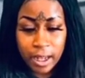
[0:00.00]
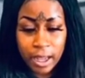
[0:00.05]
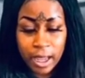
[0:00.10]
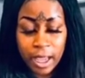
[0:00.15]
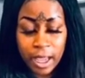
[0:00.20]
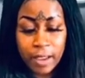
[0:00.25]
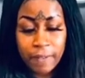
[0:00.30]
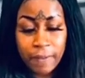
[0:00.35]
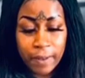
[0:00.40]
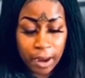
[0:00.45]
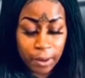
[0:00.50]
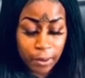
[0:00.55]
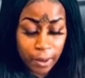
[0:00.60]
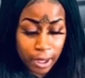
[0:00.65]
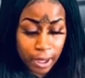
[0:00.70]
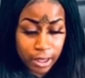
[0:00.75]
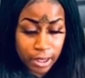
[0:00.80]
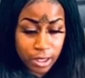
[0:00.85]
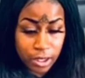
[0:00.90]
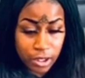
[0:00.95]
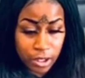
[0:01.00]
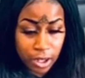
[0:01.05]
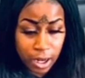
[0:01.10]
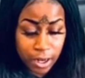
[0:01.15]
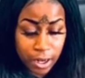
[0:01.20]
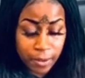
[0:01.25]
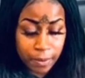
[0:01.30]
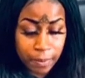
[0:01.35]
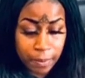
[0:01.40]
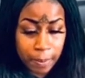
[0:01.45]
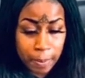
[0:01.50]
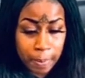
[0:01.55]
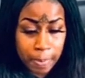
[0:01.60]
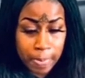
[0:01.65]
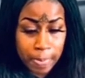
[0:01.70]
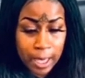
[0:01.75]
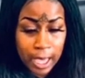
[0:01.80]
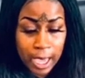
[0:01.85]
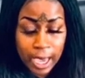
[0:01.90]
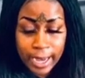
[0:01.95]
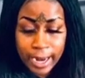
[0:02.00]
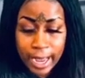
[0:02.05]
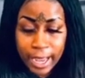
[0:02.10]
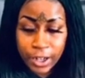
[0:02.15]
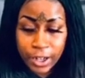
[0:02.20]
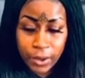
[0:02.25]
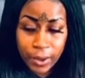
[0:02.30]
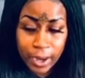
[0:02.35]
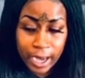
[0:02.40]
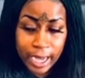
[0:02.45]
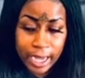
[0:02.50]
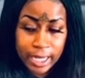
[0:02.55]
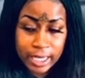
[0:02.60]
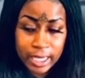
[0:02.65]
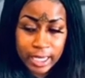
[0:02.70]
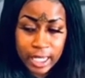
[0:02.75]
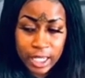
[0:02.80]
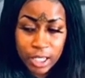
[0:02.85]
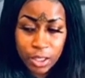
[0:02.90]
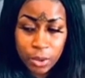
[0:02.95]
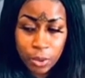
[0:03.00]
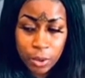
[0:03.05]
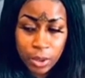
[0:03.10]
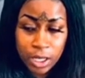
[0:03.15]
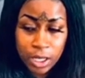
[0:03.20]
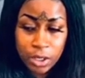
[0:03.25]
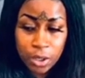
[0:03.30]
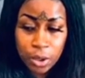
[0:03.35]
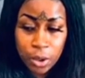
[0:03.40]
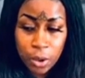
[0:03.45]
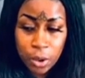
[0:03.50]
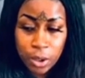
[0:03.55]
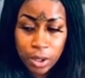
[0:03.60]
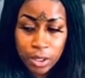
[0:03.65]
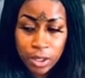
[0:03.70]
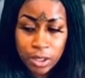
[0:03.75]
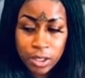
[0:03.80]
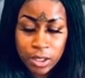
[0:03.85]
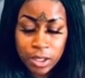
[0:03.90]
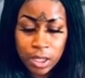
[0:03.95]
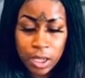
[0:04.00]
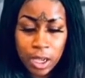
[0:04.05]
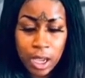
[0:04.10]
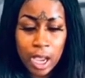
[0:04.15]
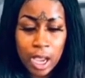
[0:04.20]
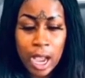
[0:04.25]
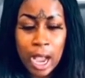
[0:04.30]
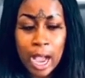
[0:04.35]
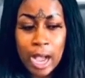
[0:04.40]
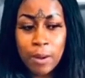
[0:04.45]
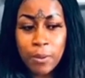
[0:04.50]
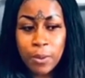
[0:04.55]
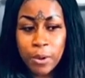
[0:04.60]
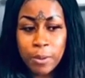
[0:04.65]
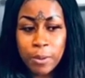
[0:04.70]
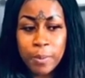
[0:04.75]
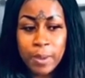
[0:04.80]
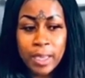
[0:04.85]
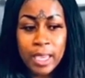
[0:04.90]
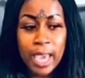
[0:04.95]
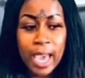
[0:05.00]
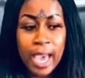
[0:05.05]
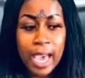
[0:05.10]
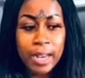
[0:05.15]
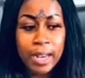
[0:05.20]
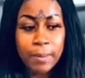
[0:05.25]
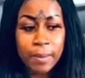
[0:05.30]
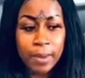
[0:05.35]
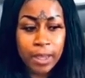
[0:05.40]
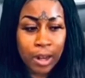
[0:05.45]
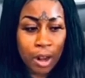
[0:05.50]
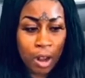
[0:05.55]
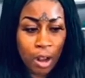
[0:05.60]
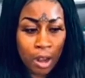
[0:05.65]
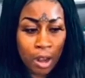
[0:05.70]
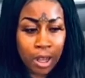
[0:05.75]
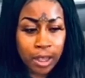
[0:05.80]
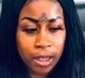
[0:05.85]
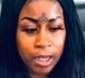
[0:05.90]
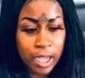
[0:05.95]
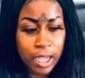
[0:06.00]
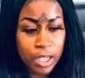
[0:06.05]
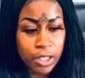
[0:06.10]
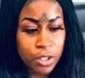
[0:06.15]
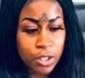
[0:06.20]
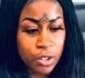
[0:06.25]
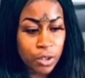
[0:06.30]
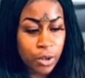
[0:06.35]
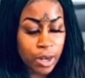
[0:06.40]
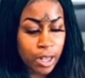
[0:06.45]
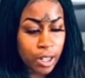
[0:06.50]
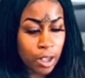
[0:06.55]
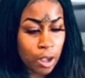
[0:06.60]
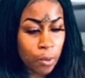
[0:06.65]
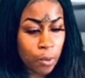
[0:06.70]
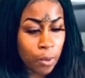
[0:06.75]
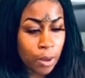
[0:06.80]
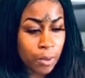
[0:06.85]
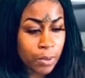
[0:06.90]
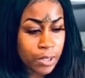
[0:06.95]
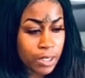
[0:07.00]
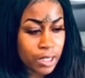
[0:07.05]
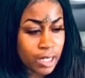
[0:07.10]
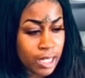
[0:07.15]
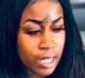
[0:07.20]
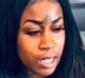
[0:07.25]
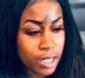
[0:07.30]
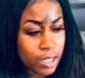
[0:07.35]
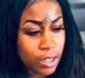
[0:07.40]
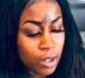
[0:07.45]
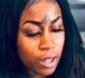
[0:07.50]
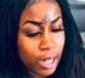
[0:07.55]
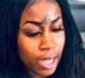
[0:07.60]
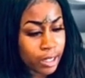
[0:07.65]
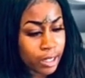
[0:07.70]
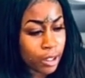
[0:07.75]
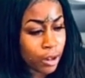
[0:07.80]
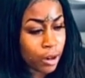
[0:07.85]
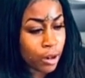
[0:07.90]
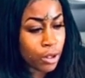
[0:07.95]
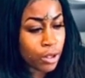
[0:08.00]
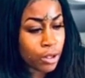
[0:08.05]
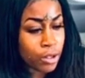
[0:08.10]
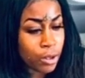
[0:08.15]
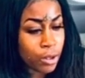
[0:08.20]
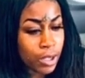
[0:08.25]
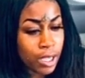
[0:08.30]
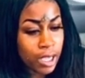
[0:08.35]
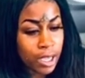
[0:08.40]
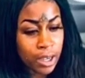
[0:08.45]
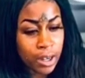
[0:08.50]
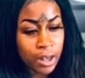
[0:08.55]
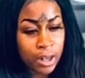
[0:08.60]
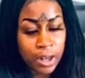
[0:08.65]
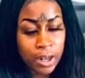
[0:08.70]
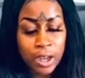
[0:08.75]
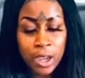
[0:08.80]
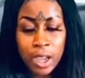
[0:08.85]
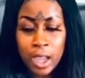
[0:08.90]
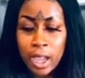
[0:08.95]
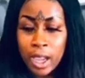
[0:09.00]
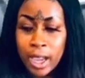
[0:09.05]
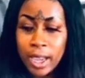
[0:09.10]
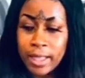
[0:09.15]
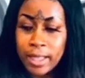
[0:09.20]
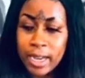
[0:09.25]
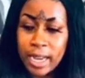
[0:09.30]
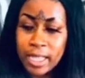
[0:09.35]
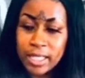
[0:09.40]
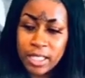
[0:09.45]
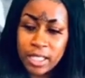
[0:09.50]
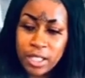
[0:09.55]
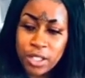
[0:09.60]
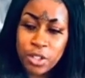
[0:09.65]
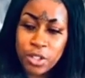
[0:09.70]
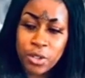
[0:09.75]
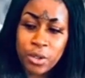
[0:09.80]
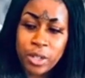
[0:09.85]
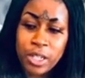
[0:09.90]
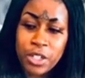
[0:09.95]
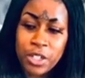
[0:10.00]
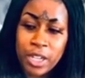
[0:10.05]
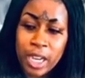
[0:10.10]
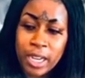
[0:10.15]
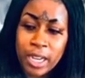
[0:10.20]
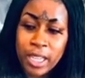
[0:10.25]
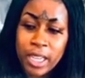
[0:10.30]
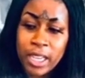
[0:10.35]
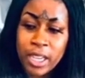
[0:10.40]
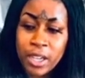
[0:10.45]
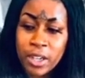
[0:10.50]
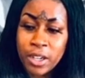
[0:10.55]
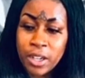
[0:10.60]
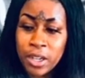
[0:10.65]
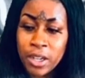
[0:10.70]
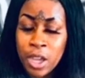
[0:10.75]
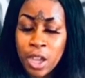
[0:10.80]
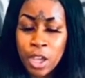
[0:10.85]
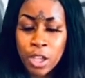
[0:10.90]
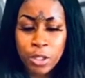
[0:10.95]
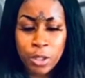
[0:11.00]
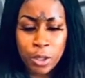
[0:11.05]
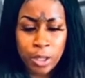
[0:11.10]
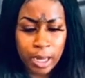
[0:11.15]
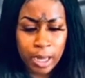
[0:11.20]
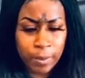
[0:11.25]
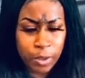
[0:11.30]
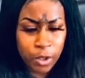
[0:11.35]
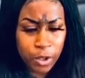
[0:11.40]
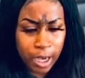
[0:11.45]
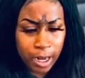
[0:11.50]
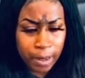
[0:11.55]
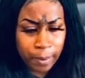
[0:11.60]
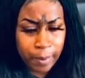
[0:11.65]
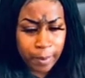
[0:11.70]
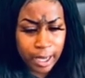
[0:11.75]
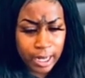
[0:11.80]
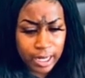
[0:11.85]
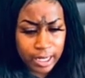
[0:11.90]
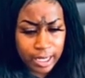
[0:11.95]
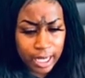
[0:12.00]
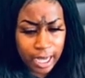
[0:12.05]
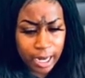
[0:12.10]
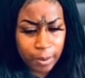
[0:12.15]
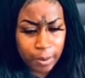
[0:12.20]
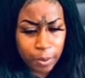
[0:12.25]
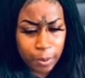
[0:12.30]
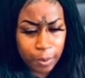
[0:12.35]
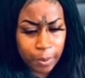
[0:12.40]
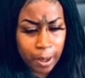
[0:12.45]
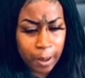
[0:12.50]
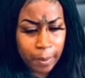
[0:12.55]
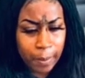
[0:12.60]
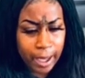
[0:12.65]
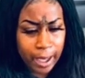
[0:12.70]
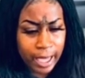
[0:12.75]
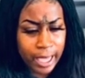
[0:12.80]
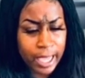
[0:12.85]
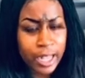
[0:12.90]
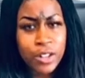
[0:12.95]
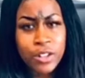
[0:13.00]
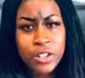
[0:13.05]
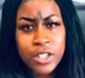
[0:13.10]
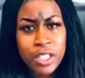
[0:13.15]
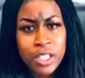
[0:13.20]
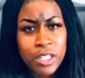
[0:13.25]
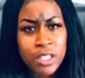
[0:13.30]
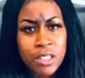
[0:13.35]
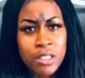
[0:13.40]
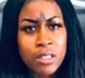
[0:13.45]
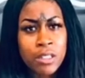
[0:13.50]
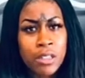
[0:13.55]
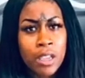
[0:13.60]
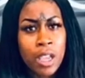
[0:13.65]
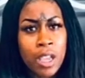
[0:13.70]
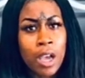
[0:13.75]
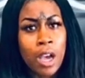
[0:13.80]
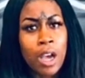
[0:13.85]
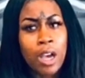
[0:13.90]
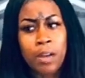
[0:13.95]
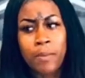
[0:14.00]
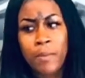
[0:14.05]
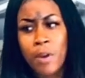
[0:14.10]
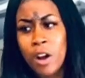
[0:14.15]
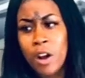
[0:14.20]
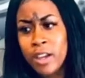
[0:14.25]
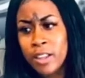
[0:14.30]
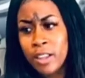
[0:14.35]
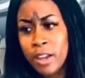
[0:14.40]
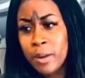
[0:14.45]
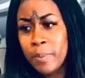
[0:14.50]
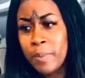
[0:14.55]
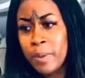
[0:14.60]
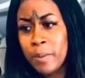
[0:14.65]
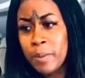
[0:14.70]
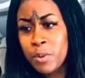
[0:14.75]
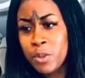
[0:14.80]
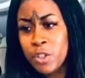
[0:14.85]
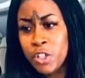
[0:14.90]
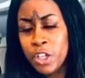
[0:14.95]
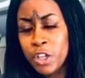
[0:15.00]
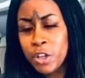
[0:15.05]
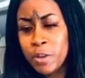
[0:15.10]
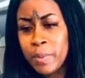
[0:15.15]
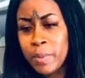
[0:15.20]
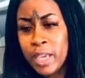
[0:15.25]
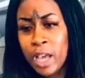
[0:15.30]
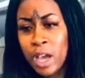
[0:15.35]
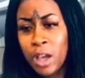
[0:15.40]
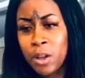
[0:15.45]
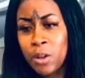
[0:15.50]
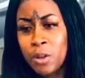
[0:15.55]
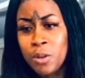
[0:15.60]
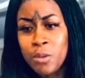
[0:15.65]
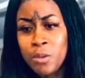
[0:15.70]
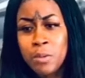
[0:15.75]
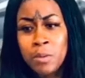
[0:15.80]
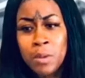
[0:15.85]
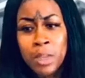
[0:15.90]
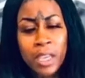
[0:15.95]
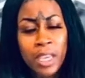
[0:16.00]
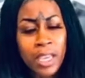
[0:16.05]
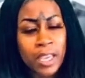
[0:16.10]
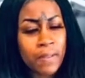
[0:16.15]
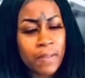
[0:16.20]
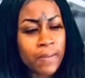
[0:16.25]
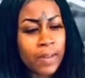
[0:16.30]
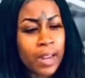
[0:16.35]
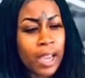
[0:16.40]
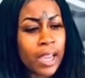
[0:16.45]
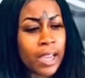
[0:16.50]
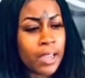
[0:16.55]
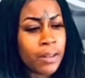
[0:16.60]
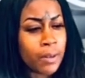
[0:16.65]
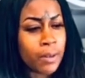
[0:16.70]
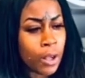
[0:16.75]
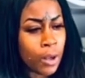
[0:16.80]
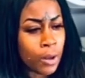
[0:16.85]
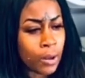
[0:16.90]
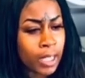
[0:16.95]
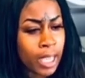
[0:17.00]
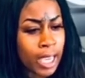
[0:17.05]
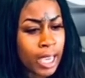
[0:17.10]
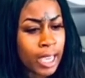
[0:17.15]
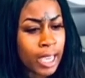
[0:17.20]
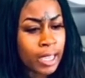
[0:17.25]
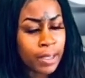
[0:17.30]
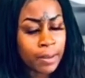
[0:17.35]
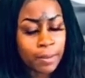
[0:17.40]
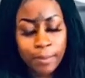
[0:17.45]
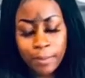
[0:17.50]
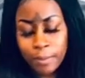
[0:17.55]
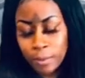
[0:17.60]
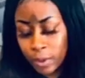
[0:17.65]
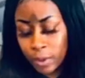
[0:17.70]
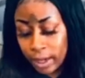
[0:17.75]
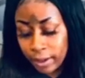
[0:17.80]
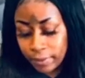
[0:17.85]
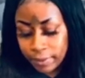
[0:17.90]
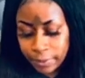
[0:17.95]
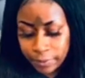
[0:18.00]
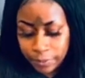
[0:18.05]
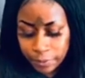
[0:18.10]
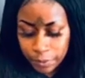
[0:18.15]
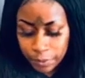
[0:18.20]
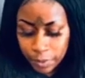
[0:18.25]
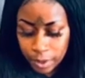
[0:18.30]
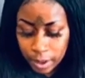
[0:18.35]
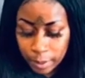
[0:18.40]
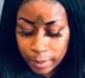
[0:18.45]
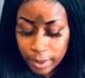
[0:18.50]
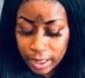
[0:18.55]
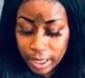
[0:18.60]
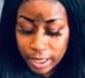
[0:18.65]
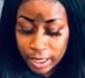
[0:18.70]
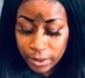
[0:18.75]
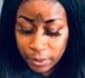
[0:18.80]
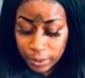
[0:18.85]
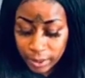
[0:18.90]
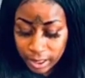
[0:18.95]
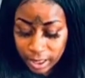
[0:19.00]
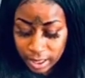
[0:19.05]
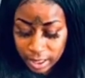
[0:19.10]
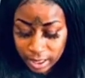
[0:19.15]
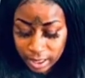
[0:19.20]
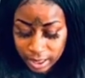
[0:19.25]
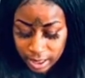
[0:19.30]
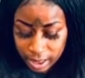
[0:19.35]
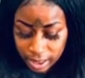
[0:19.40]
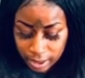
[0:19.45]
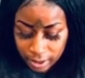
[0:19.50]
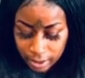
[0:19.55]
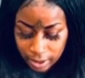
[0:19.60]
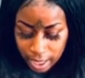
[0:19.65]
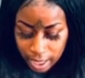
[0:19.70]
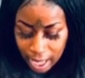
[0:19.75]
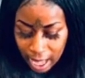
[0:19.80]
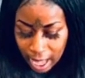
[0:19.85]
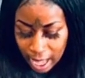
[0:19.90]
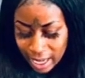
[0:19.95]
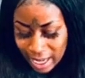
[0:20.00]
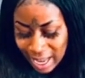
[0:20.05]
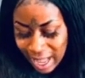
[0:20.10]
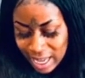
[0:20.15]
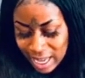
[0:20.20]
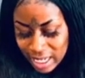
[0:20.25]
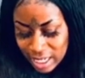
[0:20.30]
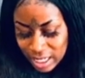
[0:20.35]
if I were at the start and I knew I had to get through this course, I would be adamant on concentrating on what was needed. So like the hurdles are here, and then I see a straight shot here, so let me try to balance out and prepare my energies. Are there people cheering me on? If not, okay, whatever. But let's read it and see. I